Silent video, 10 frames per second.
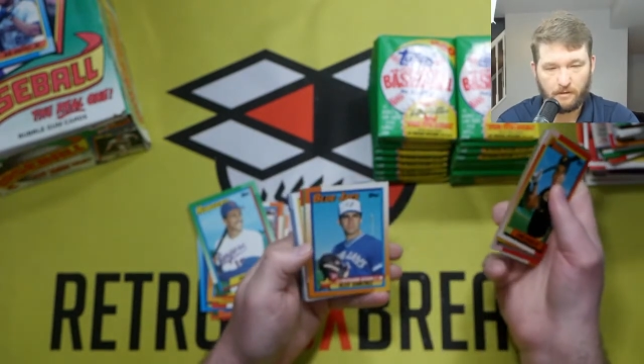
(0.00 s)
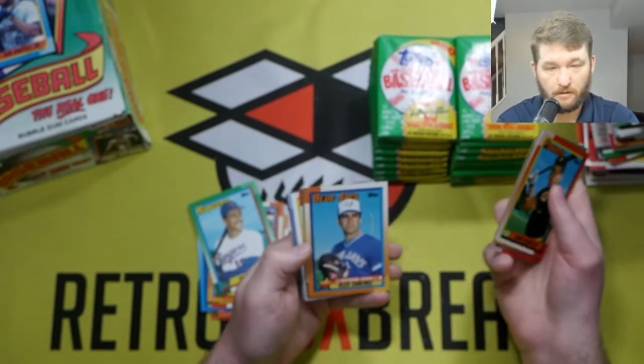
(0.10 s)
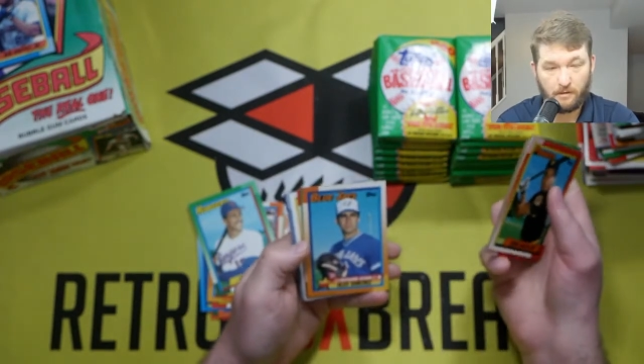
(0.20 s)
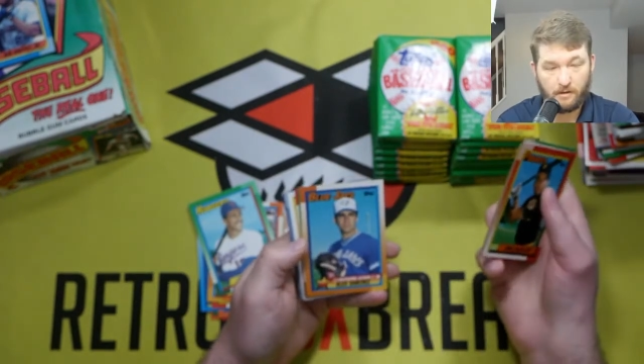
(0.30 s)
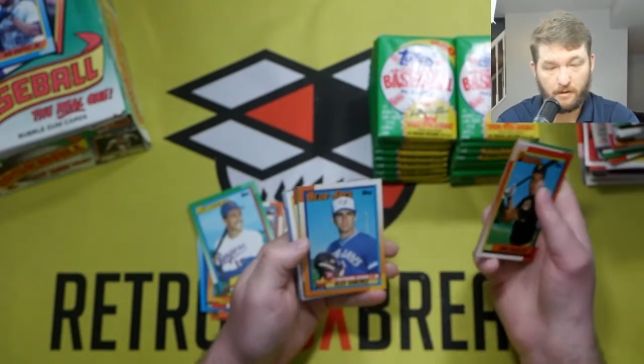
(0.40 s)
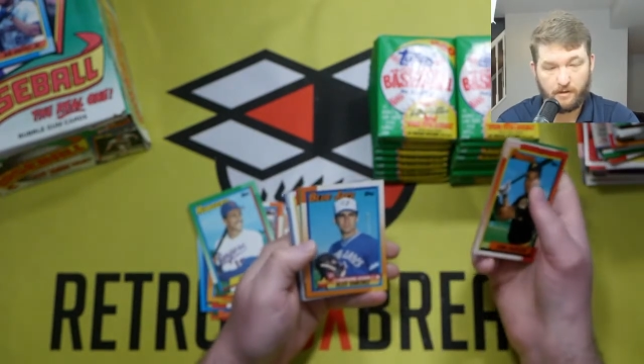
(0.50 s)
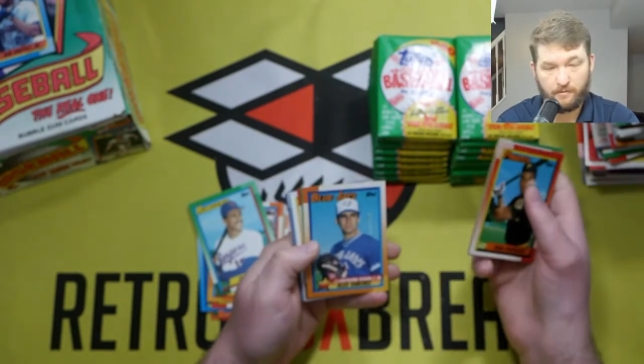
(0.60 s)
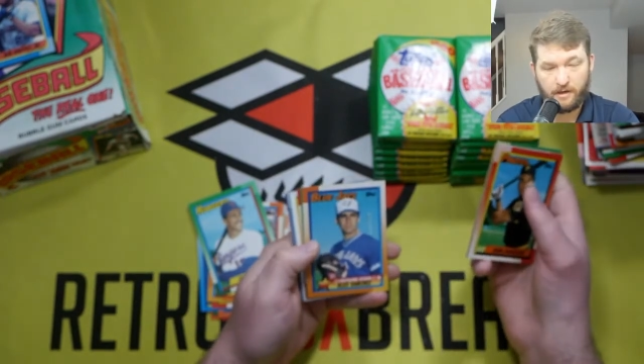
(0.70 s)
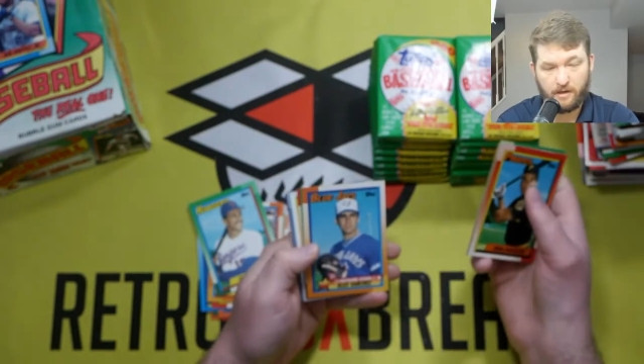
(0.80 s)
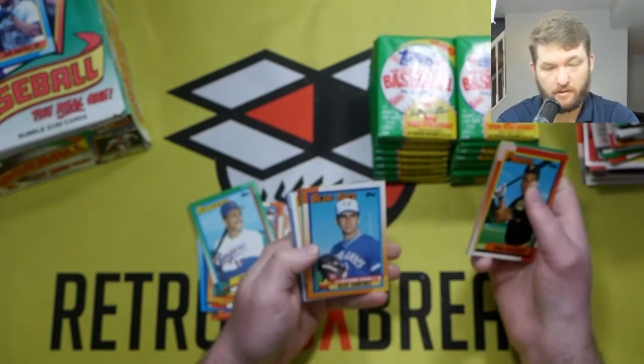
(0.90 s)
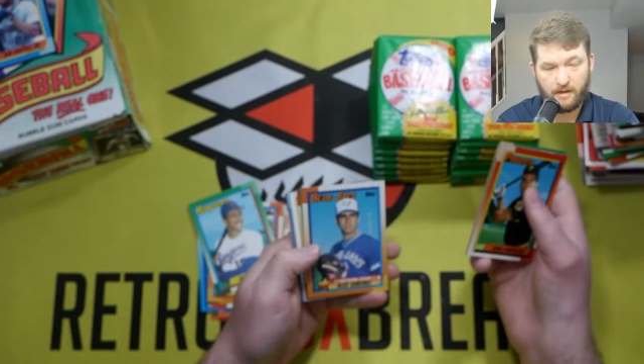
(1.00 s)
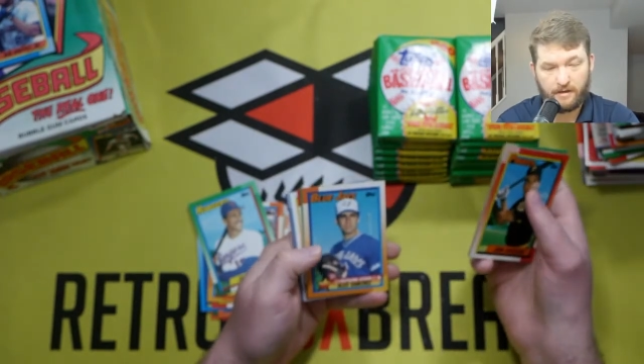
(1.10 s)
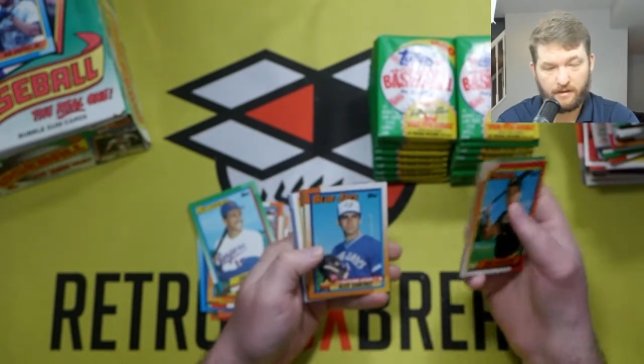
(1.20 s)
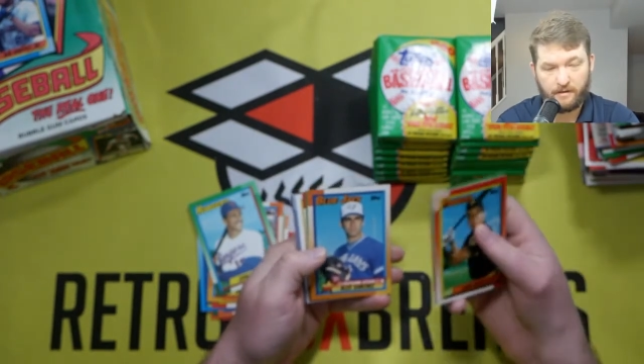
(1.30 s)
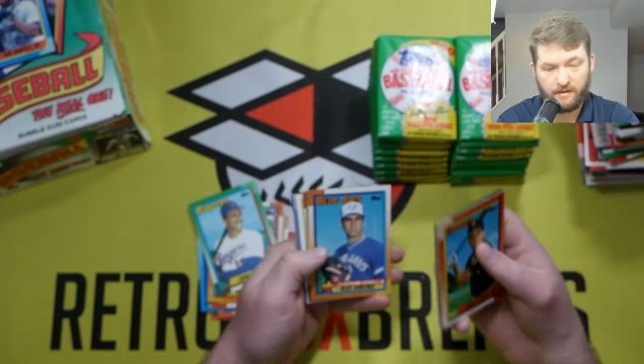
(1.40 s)
Oh, here we go.
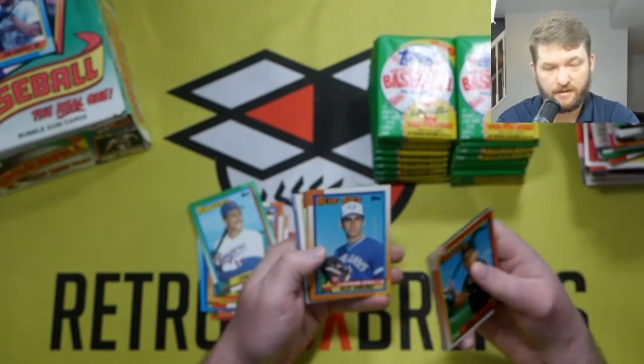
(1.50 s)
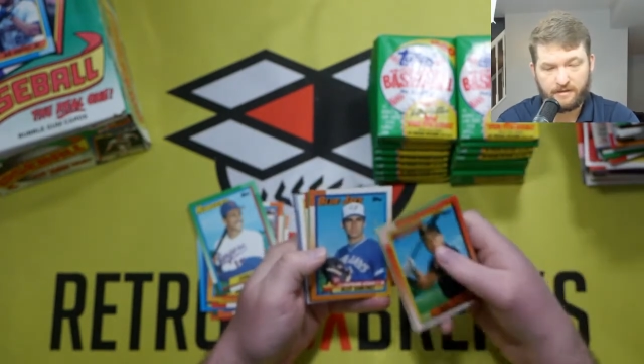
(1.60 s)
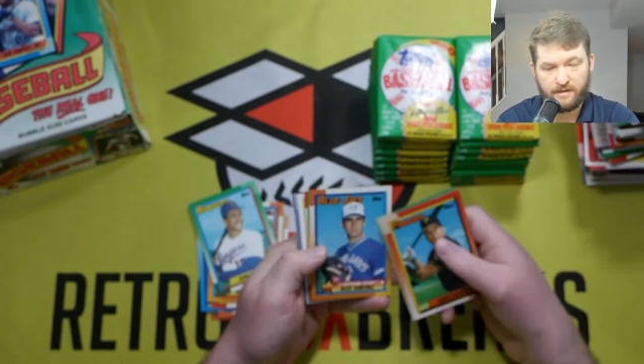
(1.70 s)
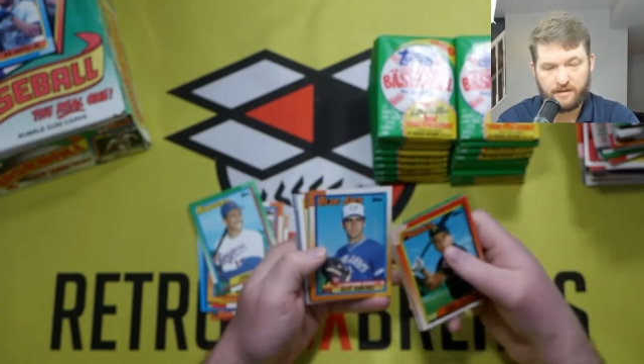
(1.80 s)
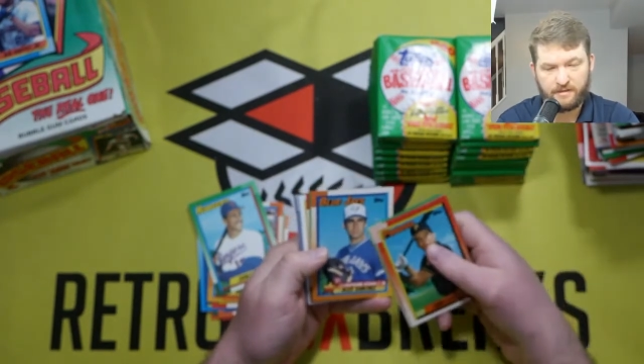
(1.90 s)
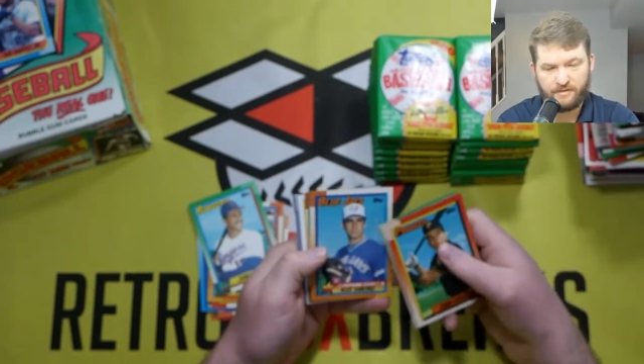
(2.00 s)
I think that's the